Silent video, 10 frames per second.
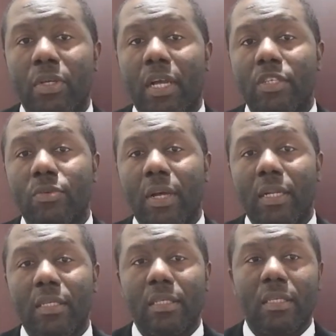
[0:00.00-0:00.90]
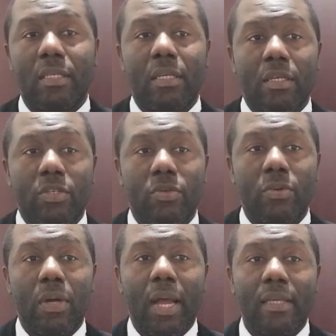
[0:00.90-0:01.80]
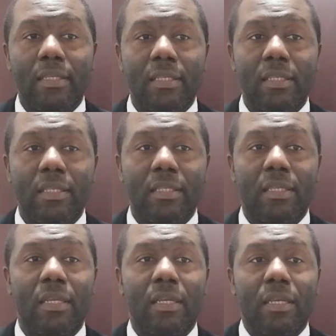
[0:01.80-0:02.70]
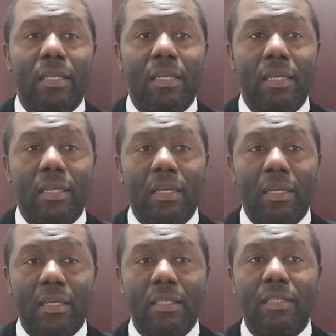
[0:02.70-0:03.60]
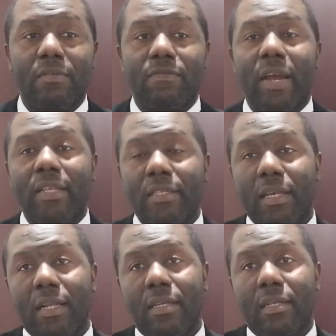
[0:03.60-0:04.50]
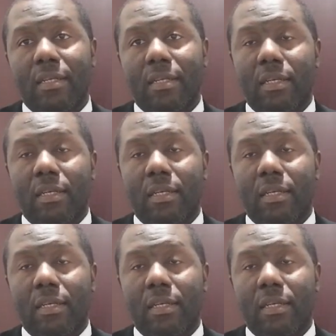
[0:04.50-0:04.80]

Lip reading: casualty, so assist is vital.